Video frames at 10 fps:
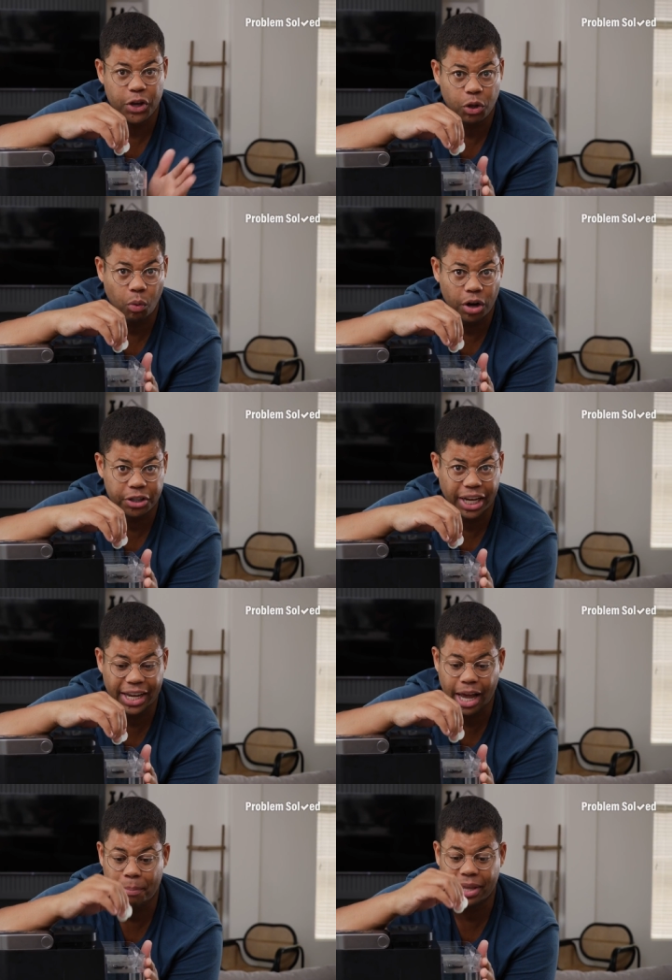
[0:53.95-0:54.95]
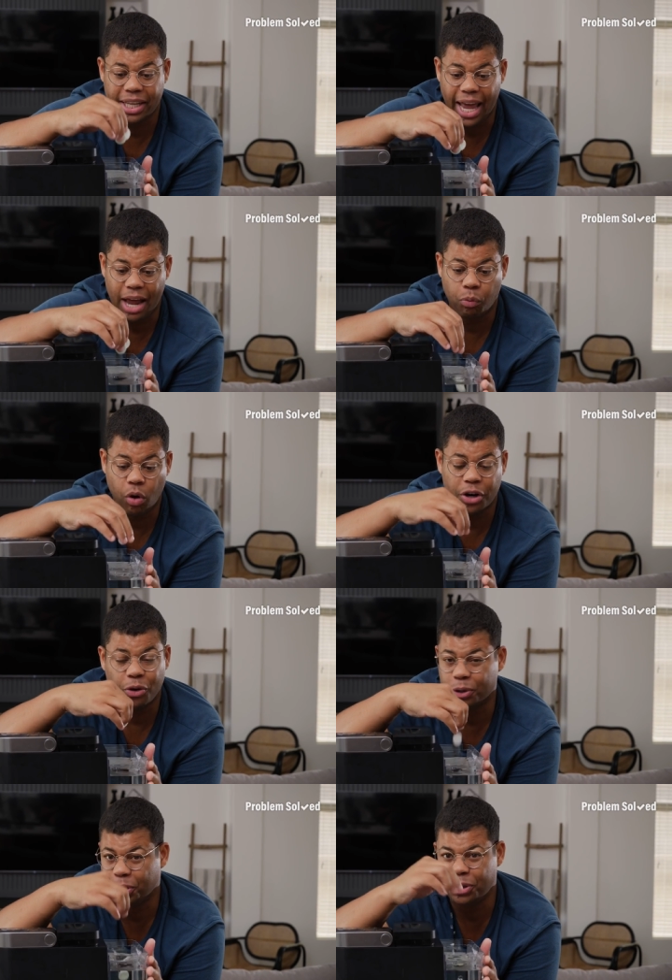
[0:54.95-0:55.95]
Fill the water tank up and then add one
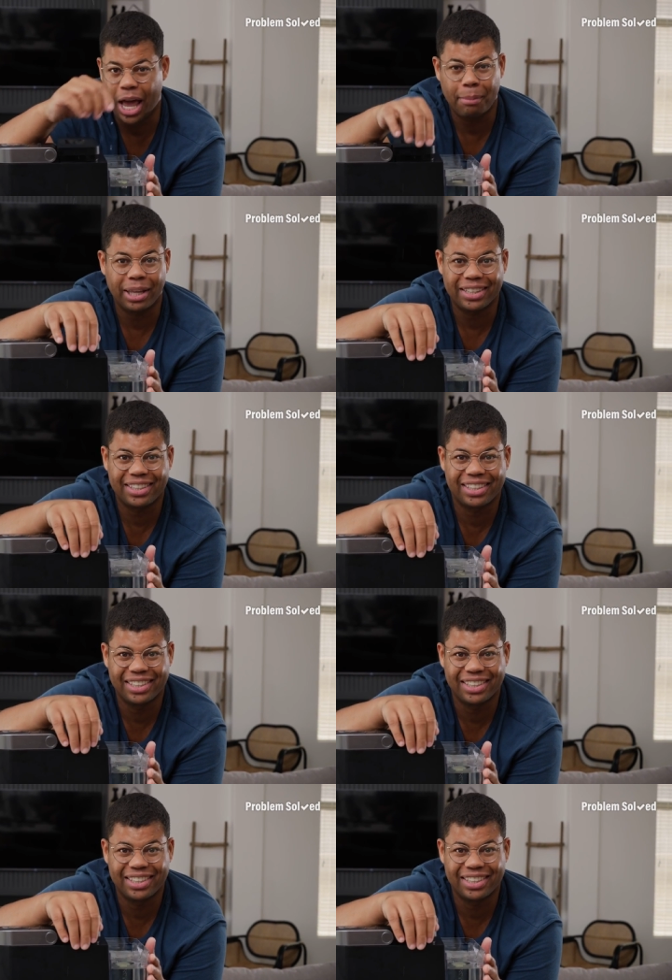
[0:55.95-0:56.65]
or two tablets.